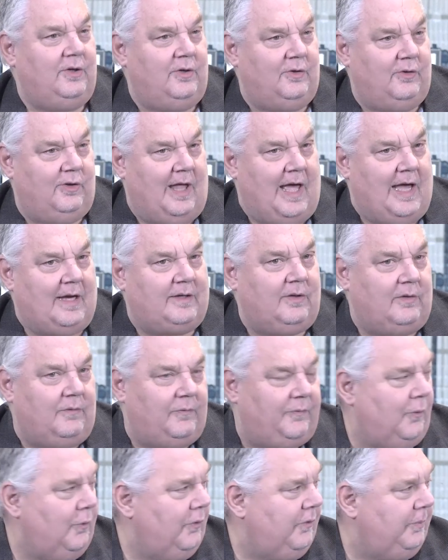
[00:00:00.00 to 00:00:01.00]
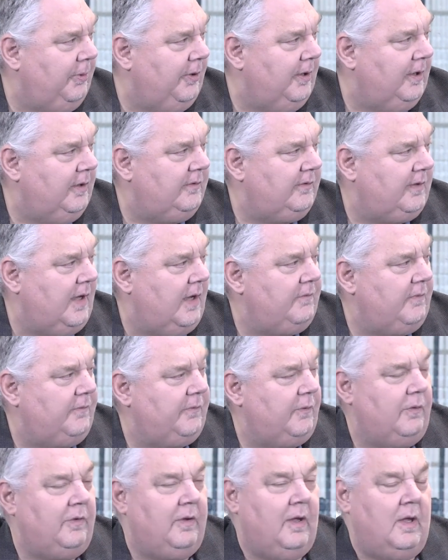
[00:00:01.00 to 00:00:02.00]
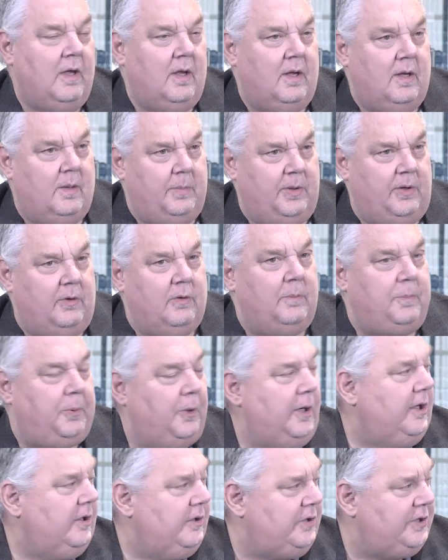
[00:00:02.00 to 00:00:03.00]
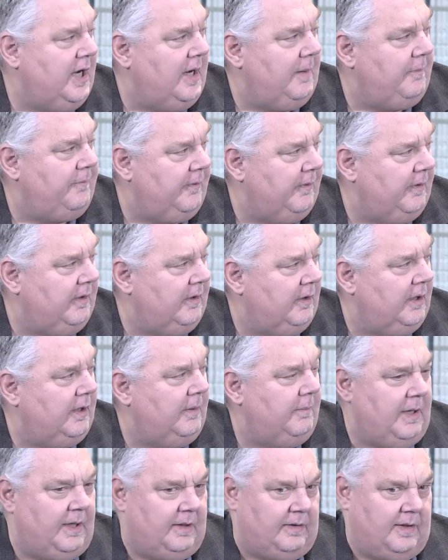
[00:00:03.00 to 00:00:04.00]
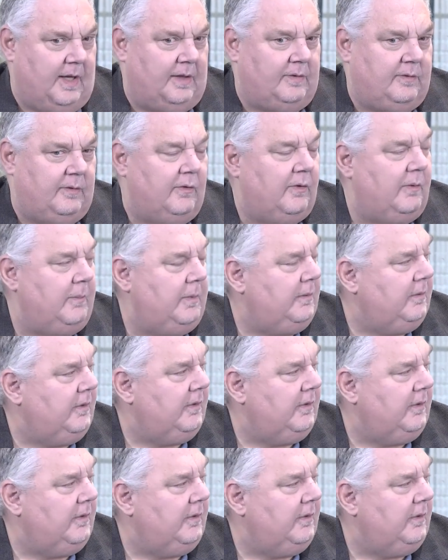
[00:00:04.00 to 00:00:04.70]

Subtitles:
You're locked in 4th place, tied for 4th, but you're in pretty good shape you're going to make that tournament.